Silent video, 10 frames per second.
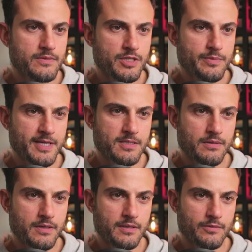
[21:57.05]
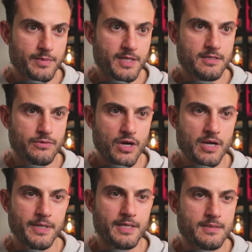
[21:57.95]
which makes a great, which makes
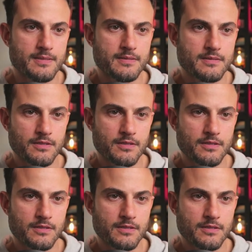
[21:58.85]
great picks.